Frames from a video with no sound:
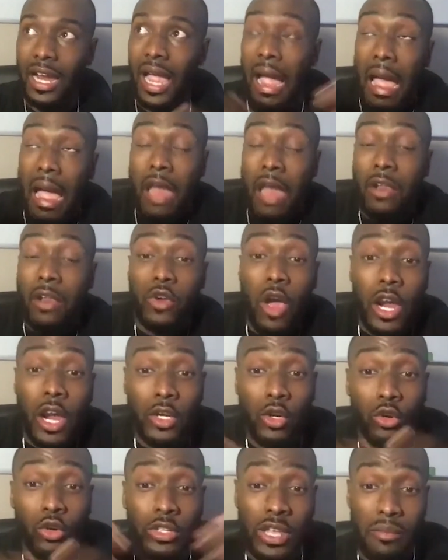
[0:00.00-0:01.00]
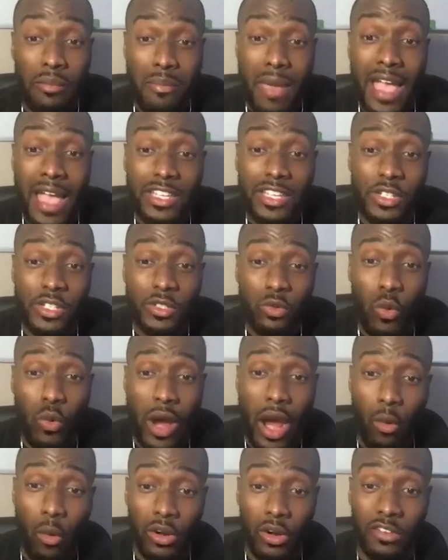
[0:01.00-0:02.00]
I don't know. I can only imagine
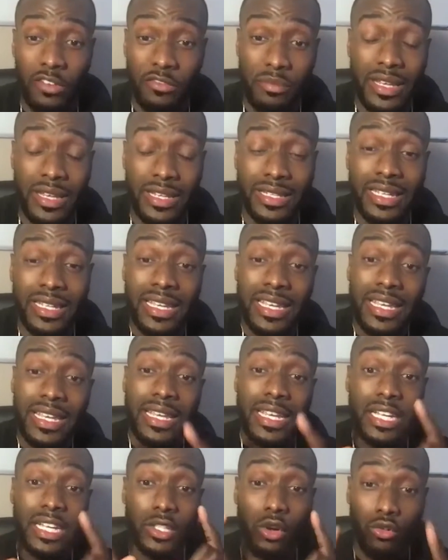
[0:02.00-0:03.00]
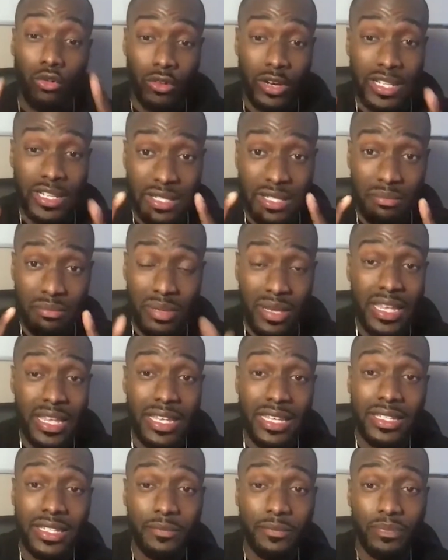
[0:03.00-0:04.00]
where I would have been. The reason
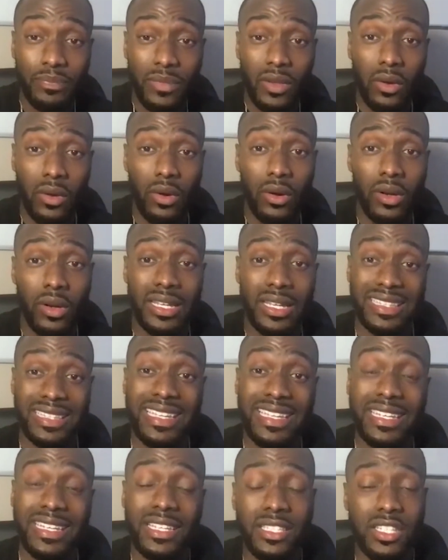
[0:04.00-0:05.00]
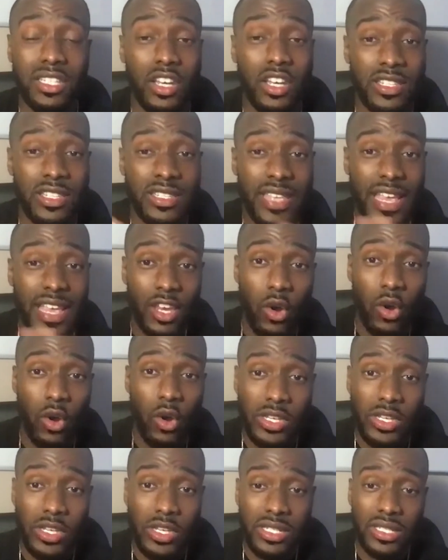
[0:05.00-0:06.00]
being, leading to your second
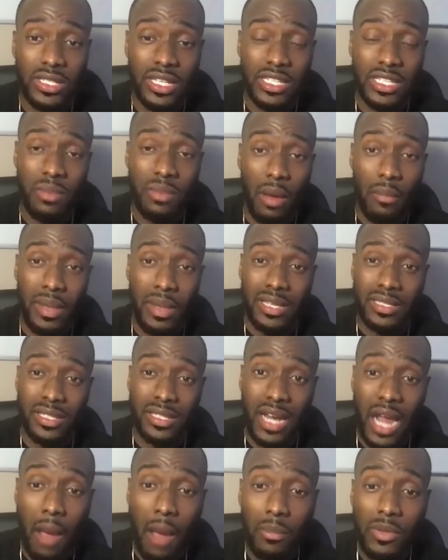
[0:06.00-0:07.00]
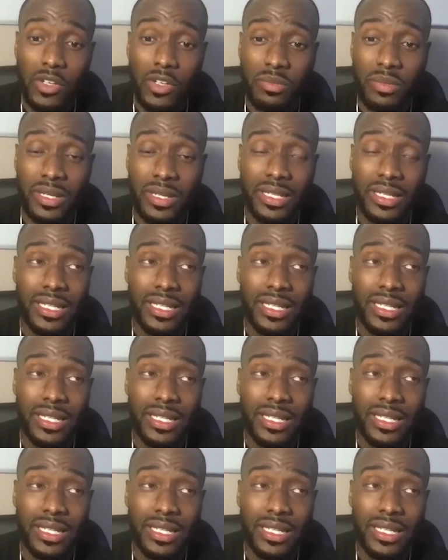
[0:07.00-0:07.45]
question, is my biggest accomplishment.